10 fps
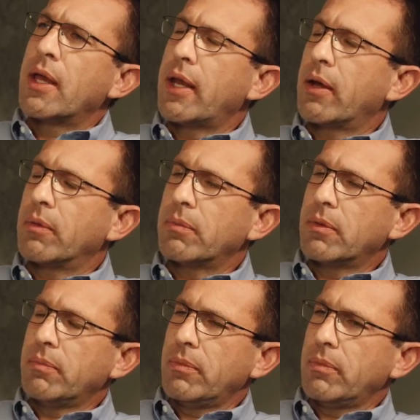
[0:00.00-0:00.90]
Now,
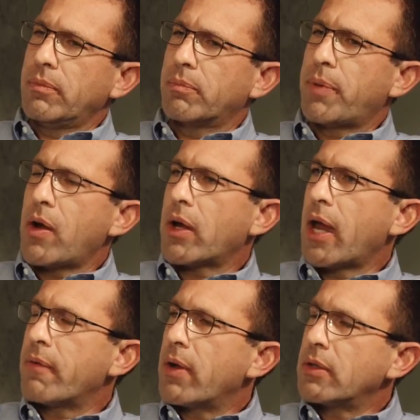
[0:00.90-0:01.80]

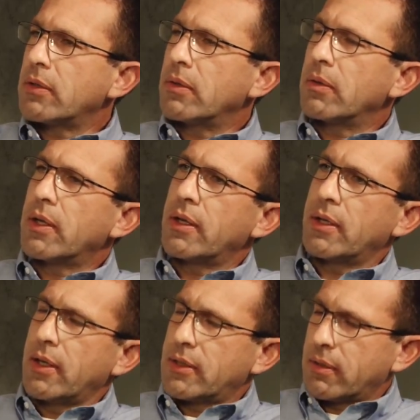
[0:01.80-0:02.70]
PowerCalf also,
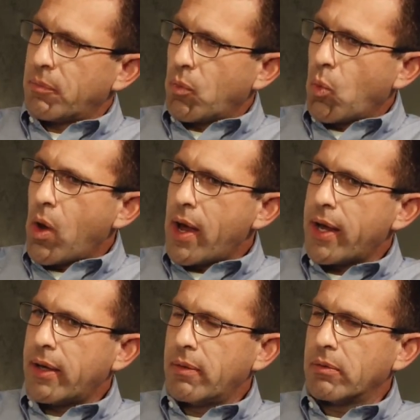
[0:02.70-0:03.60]
it's a
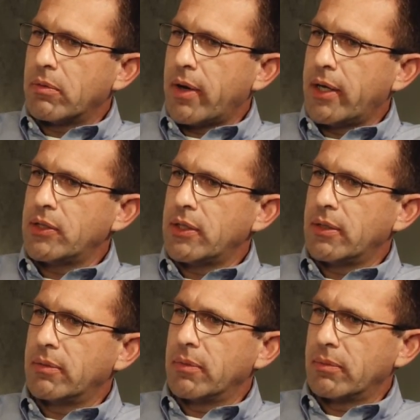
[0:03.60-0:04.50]

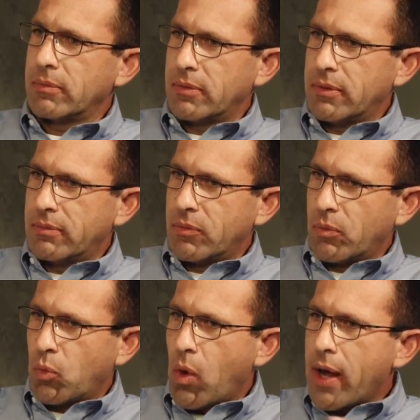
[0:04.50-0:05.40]
wide-ranging,
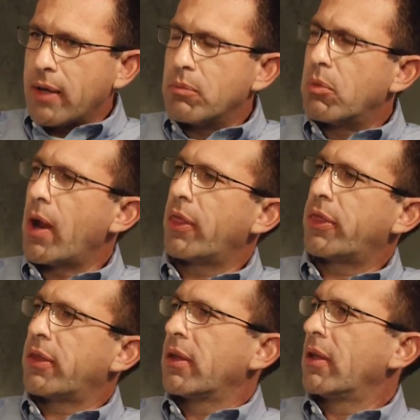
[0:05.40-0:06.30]
wide
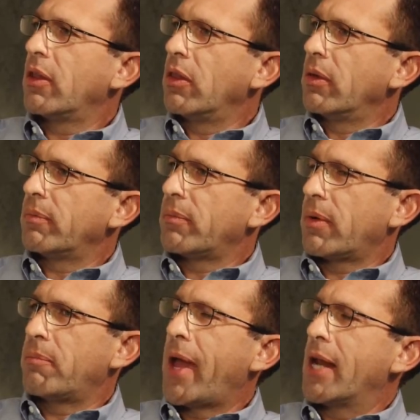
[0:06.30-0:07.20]
breadth
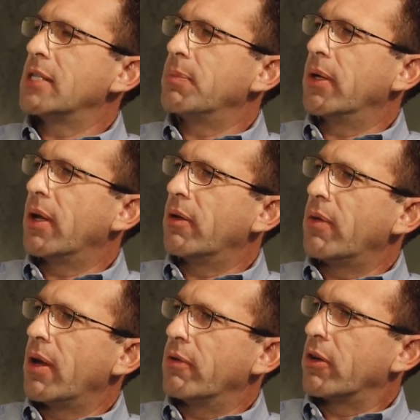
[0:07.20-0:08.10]
management
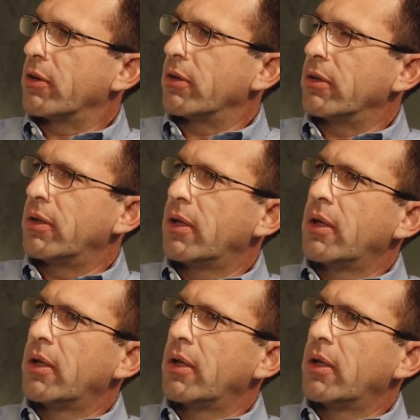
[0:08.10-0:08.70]
of a herd.